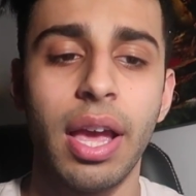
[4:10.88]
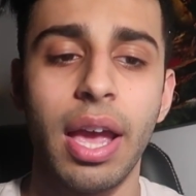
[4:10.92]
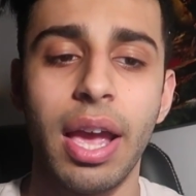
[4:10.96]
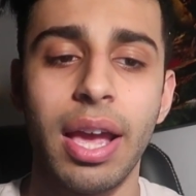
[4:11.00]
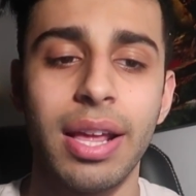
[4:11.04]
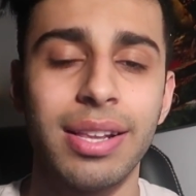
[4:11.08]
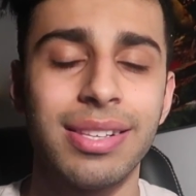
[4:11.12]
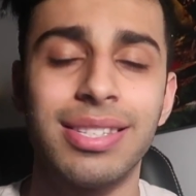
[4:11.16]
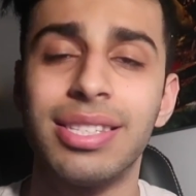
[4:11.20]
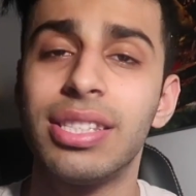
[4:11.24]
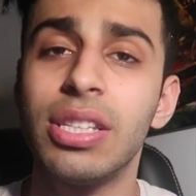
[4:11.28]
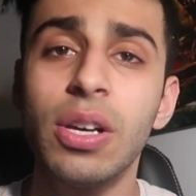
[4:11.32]

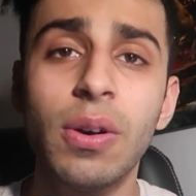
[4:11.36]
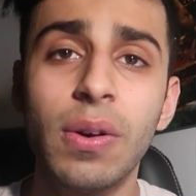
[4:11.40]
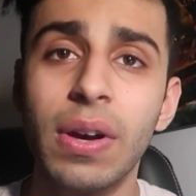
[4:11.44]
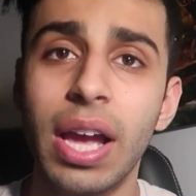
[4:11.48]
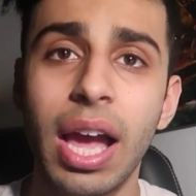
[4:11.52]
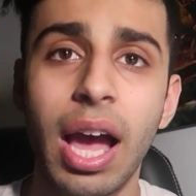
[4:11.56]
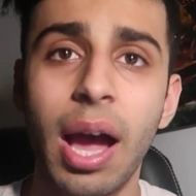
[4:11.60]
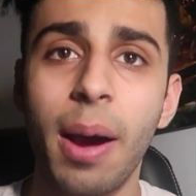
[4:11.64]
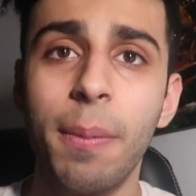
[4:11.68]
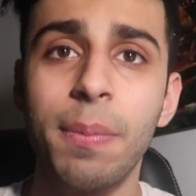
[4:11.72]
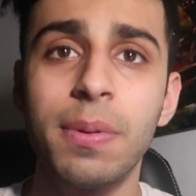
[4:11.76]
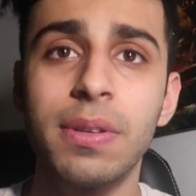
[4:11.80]
And still, it
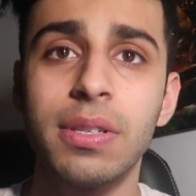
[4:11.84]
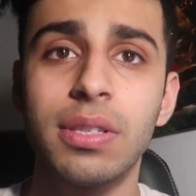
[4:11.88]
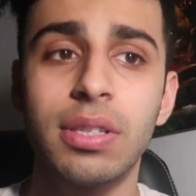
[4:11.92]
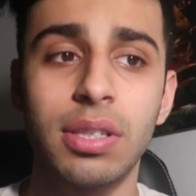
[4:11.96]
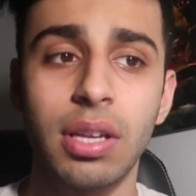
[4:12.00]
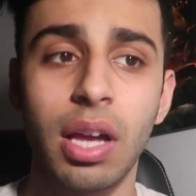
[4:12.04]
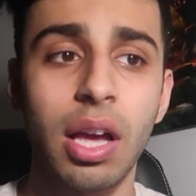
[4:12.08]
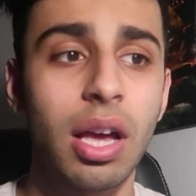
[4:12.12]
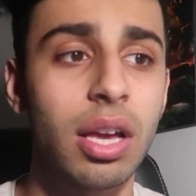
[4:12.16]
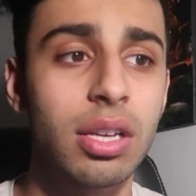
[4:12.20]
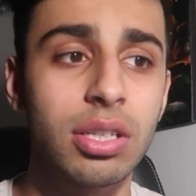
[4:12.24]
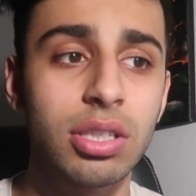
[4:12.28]

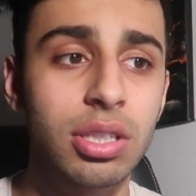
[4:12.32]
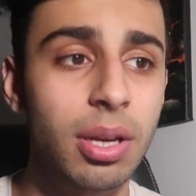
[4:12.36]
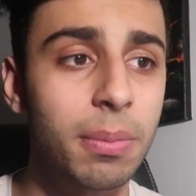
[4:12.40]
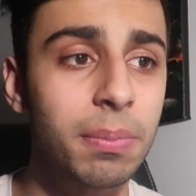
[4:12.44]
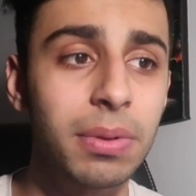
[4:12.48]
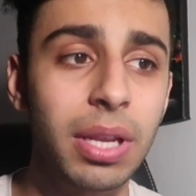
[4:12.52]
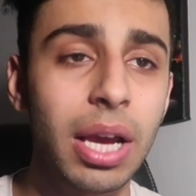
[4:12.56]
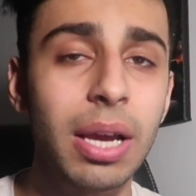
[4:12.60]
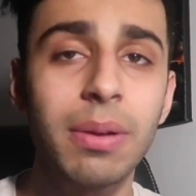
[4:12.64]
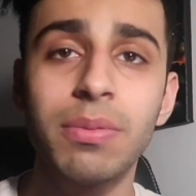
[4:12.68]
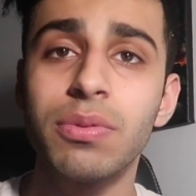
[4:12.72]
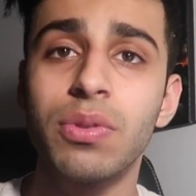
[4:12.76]
happens
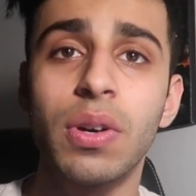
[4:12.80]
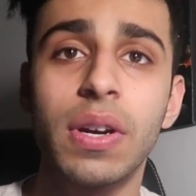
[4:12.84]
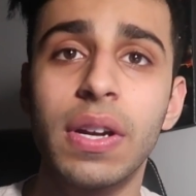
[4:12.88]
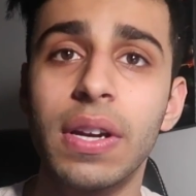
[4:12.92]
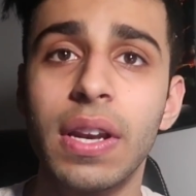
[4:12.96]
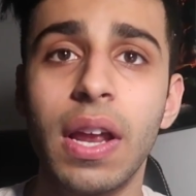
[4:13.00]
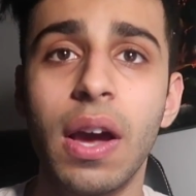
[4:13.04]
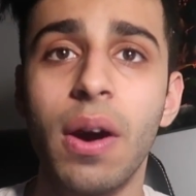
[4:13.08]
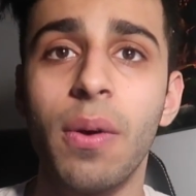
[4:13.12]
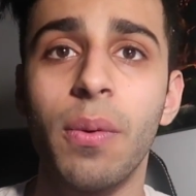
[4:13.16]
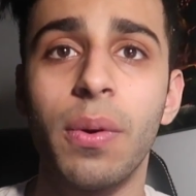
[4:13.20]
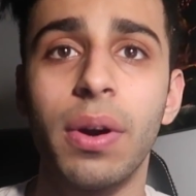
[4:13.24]
sometimes right
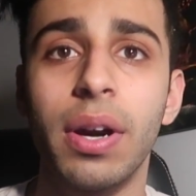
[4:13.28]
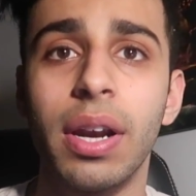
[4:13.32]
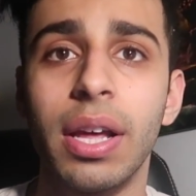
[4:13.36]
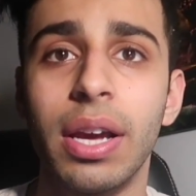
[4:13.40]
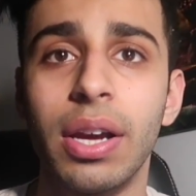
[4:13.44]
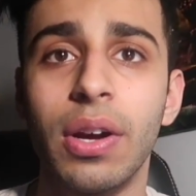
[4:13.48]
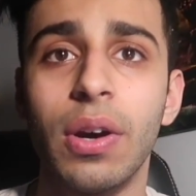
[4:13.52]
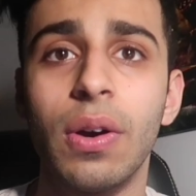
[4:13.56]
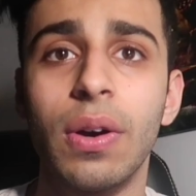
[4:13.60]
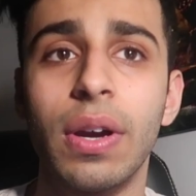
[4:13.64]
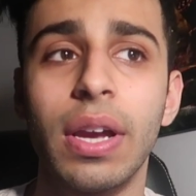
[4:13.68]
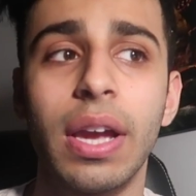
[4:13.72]
now where
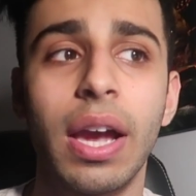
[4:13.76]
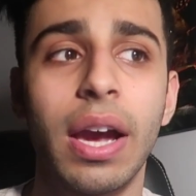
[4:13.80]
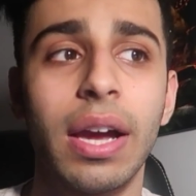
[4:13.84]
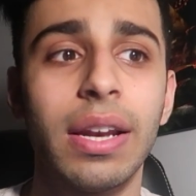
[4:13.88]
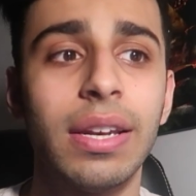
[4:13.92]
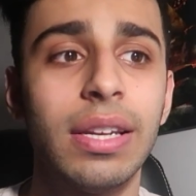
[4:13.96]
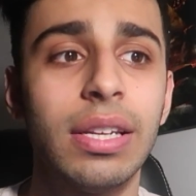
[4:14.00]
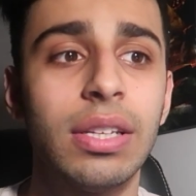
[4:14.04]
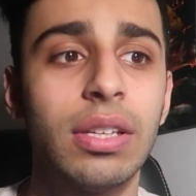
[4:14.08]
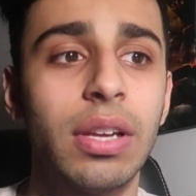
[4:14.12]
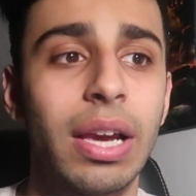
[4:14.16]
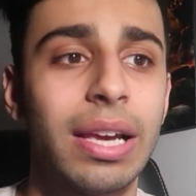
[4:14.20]
okay, I
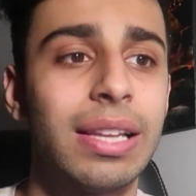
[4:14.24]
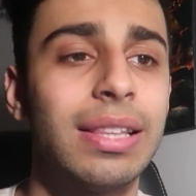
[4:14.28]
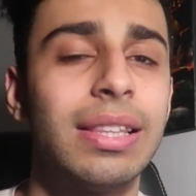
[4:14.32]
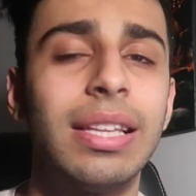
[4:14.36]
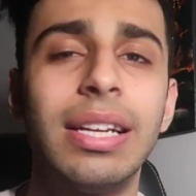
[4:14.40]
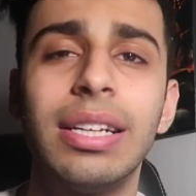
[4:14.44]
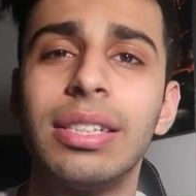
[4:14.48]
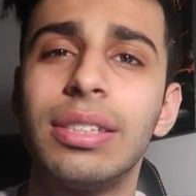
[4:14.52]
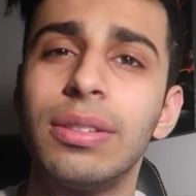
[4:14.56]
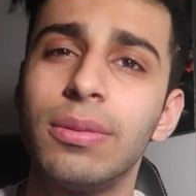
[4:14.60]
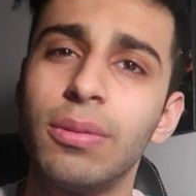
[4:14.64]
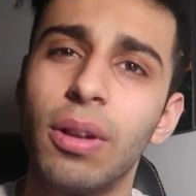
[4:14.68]
need to. And
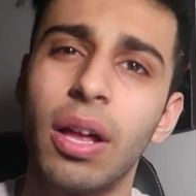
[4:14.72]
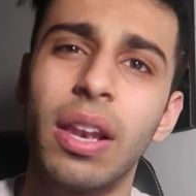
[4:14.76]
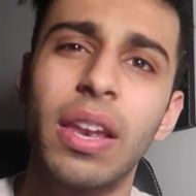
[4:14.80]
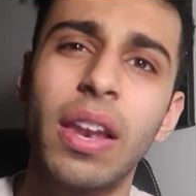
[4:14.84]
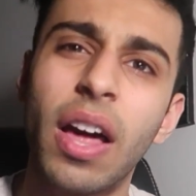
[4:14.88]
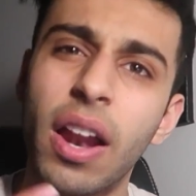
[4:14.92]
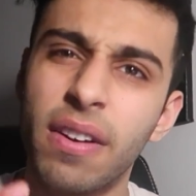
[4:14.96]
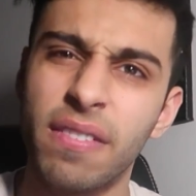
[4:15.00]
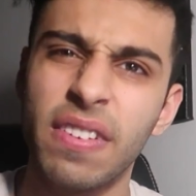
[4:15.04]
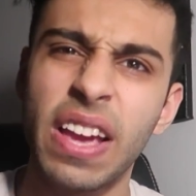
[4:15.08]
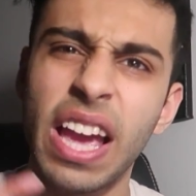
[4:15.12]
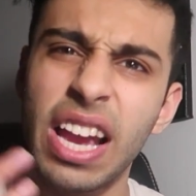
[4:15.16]
there's a
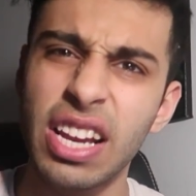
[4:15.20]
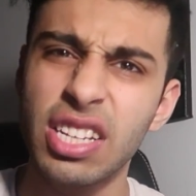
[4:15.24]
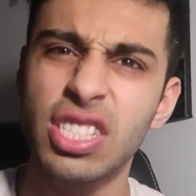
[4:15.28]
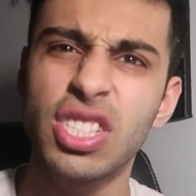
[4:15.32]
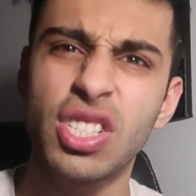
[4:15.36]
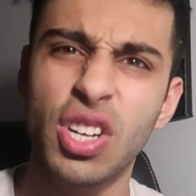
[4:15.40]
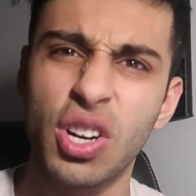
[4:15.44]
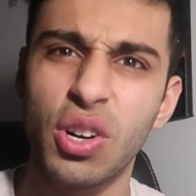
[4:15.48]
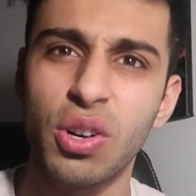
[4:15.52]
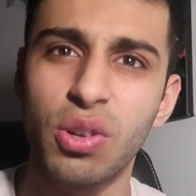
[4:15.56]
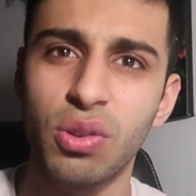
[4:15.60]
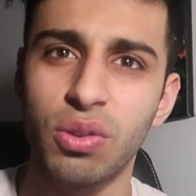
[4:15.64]
lot of
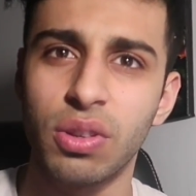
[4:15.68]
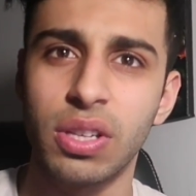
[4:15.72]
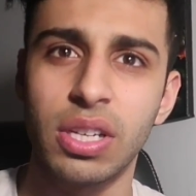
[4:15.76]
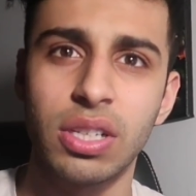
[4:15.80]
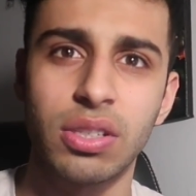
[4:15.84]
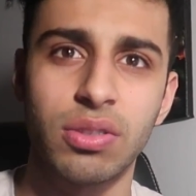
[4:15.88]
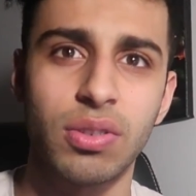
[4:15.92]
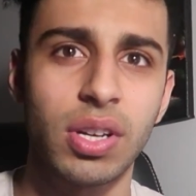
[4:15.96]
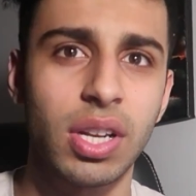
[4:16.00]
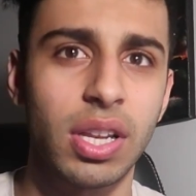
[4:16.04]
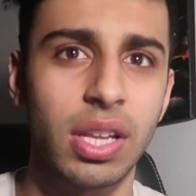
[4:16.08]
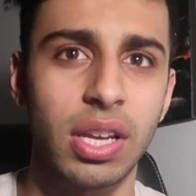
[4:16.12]
external
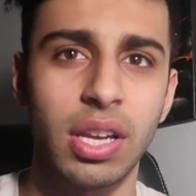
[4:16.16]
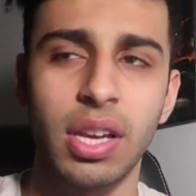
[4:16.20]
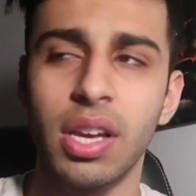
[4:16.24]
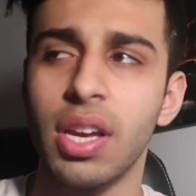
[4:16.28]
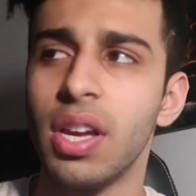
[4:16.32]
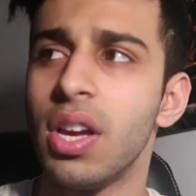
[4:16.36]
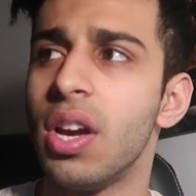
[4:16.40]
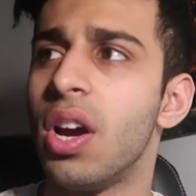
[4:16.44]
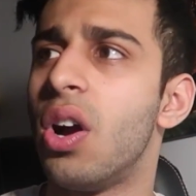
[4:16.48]
things, right?